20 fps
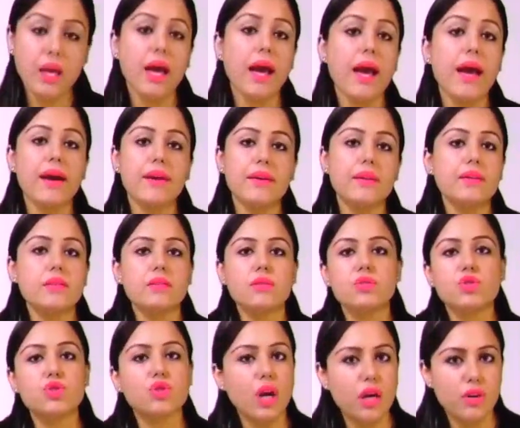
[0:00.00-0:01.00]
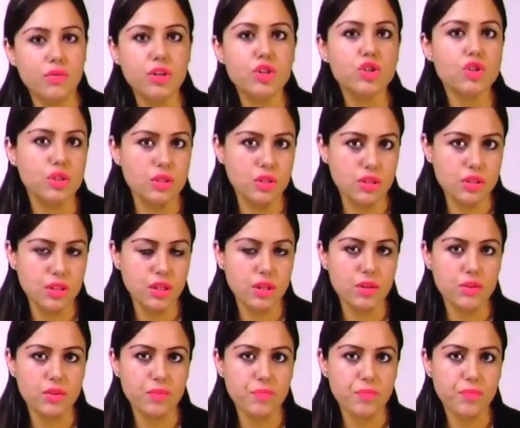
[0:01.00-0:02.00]
and starvation
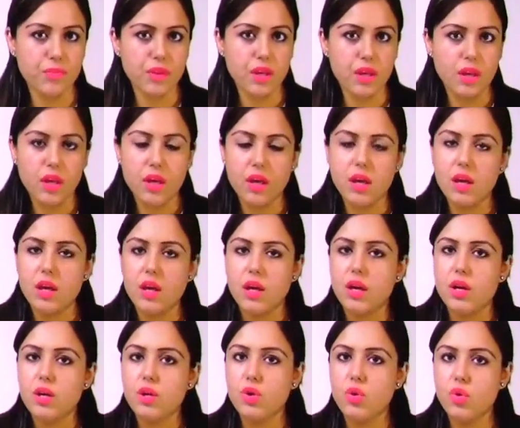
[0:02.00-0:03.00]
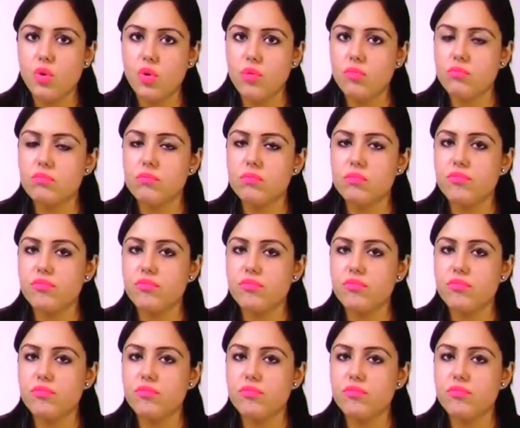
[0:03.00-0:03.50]
state. You know,